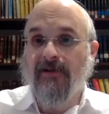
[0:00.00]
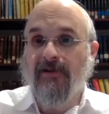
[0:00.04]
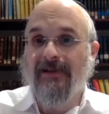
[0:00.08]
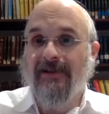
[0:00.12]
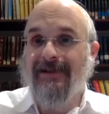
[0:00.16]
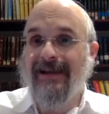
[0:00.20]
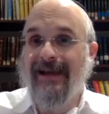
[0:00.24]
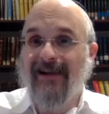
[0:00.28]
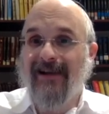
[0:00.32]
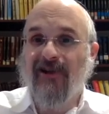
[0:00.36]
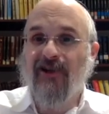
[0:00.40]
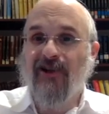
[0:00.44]

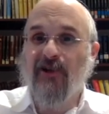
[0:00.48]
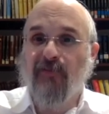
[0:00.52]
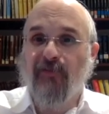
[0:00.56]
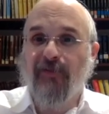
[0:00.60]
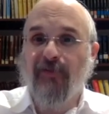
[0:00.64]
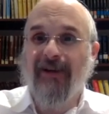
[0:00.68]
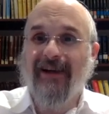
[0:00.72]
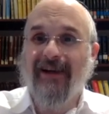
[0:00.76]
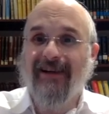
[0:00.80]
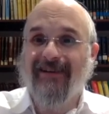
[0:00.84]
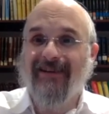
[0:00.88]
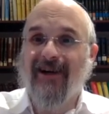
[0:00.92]
setting your
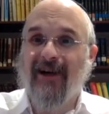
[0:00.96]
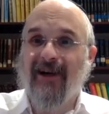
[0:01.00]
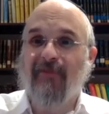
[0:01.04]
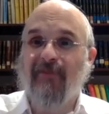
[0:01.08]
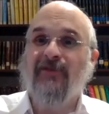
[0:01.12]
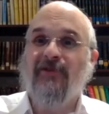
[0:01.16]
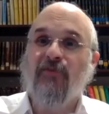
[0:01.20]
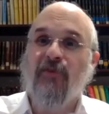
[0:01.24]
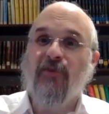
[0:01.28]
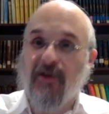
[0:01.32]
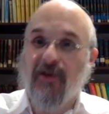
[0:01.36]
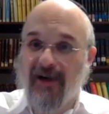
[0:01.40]
plate
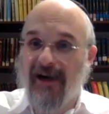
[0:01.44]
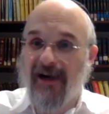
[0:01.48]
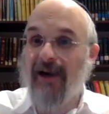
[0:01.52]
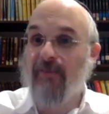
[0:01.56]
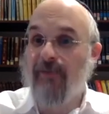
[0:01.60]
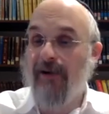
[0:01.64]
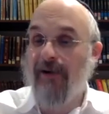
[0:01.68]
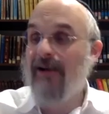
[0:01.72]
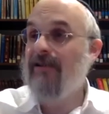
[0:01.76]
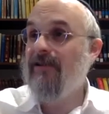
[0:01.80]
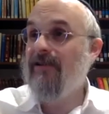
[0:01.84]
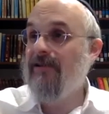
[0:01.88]
comes with
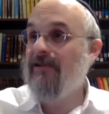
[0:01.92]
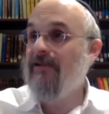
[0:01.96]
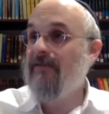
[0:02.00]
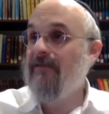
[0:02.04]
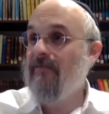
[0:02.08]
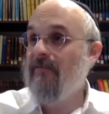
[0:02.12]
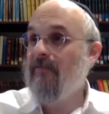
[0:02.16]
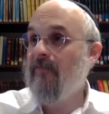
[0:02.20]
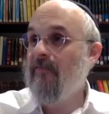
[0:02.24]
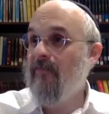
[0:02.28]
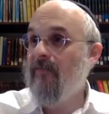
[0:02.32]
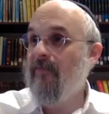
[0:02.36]
karpas,
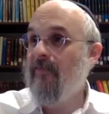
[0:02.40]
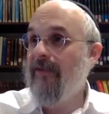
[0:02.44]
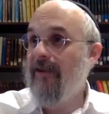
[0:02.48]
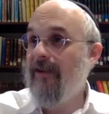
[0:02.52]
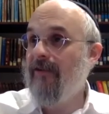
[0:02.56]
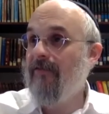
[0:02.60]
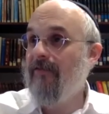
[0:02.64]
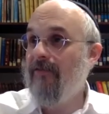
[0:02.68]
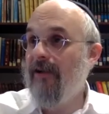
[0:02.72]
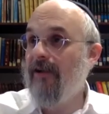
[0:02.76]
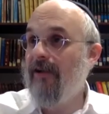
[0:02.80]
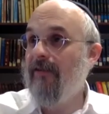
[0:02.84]

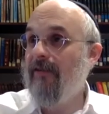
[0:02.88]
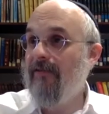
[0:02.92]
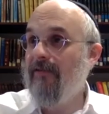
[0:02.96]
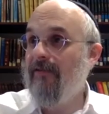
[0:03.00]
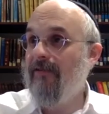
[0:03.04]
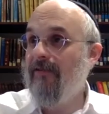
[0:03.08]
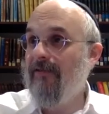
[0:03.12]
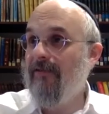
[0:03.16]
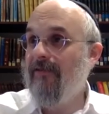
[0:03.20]
right?